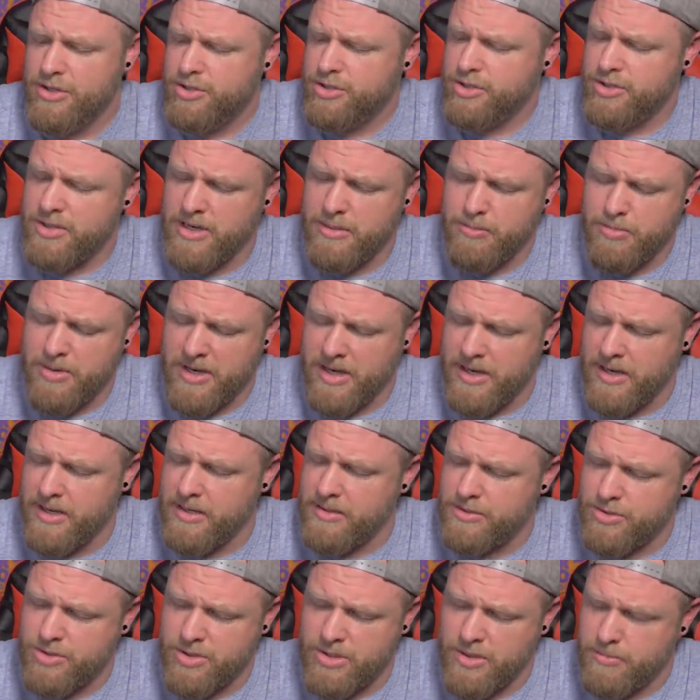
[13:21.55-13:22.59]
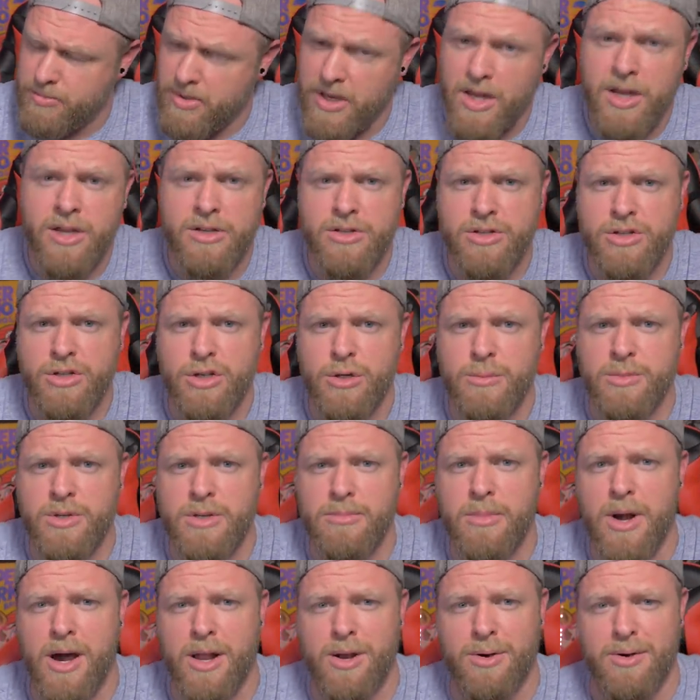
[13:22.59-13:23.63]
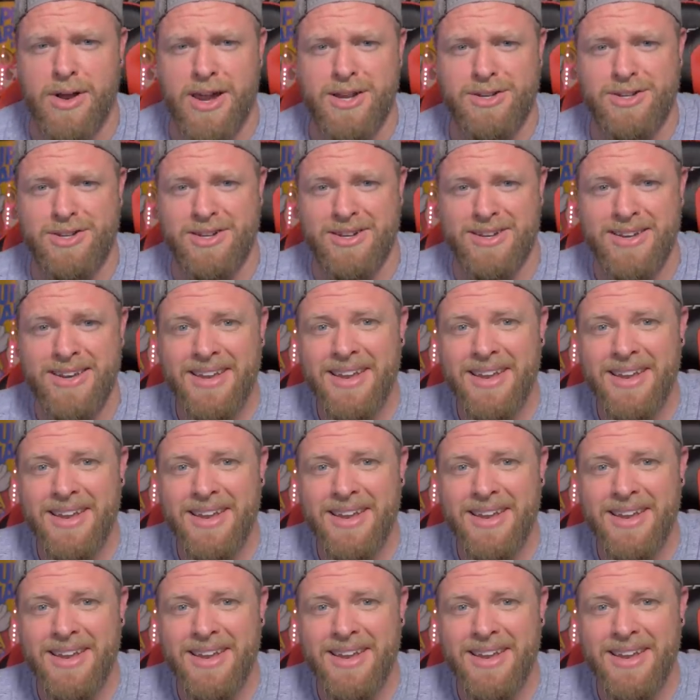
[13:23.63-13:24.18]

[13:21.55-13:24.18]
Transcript: should it be consumed in moderation?